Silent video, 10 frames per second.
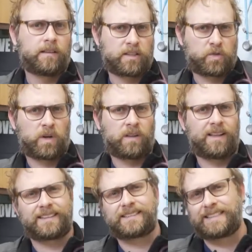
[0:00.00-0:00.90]
That's where a
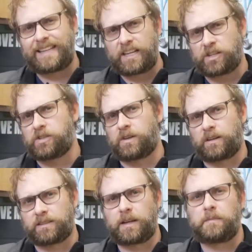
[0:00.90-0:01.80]
lot of sedation
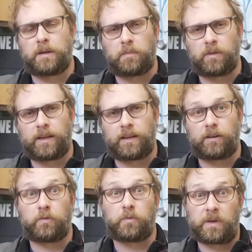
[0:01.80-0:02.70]
drugs come into play and
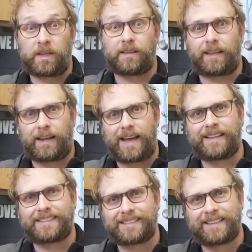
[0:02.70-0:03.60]
are really
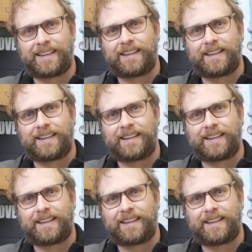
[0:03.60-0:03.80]
nice.